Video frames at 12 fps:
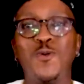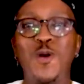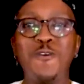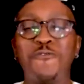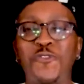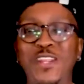
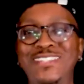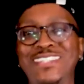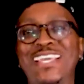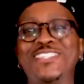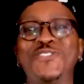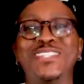Well, friends,
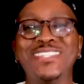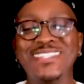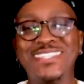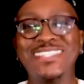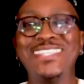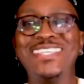as you can
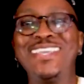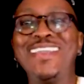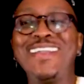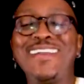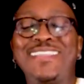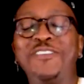see,
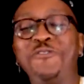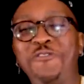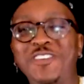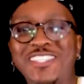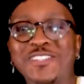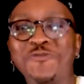the
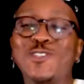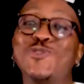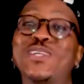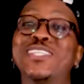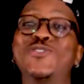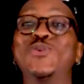vision for
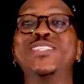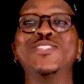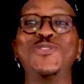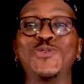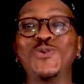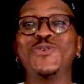twenty
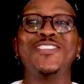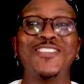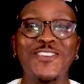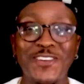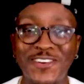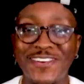twenty-two
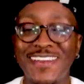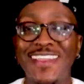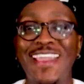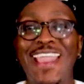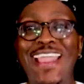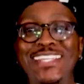here
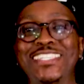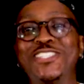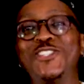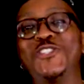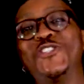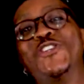at
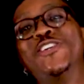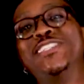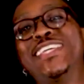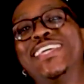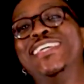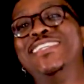Jesus
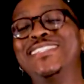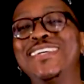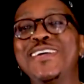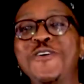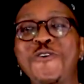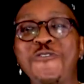Church is
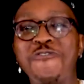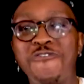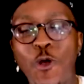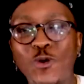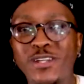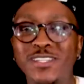
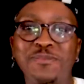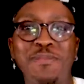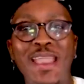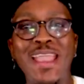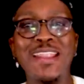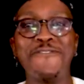focus,
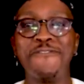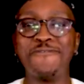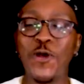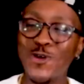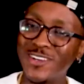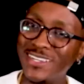man.
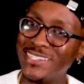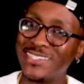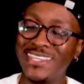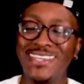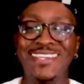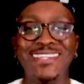
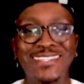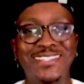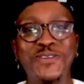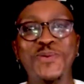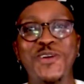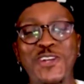Focus is
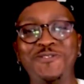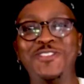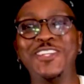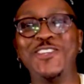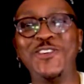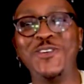the word of
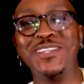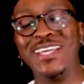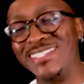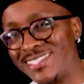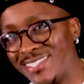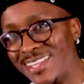the year.
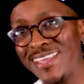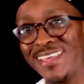Yes,